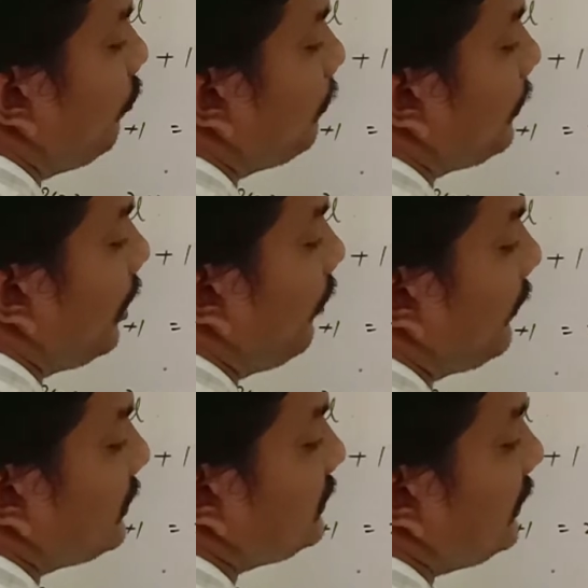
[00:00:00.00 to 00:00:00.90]
P of
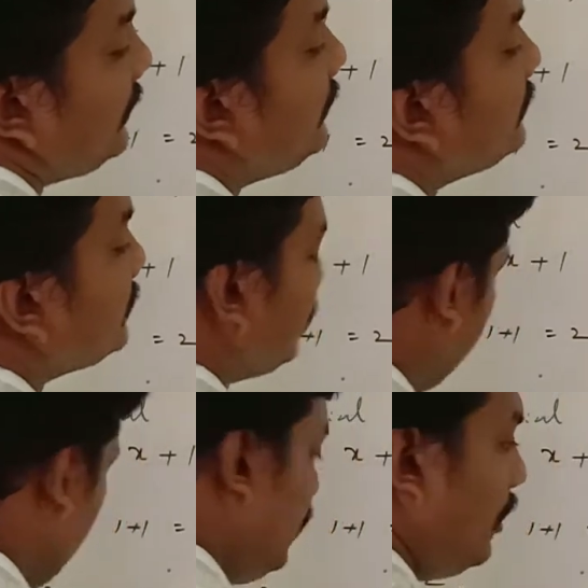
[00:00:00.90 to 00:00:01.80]
x
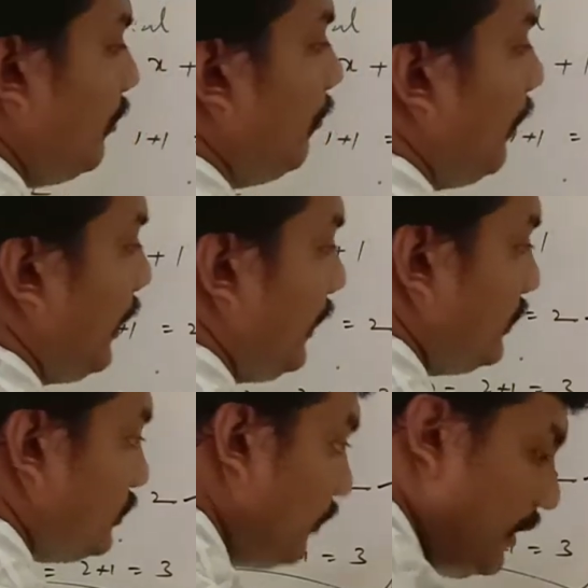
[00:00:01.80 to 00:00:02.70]
is
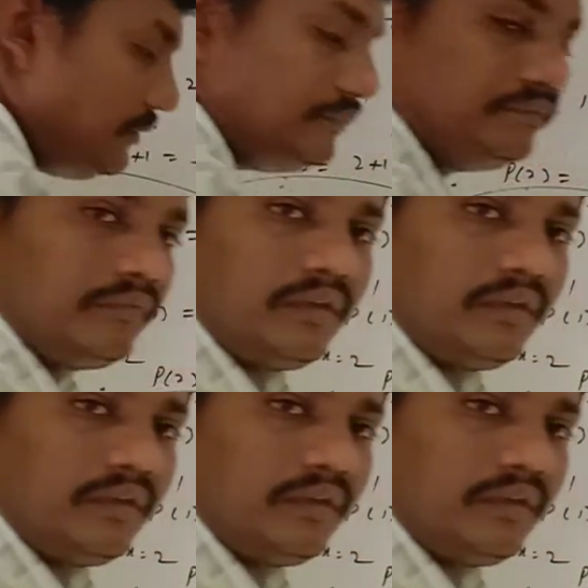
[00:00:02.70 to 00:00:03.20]
minus 1.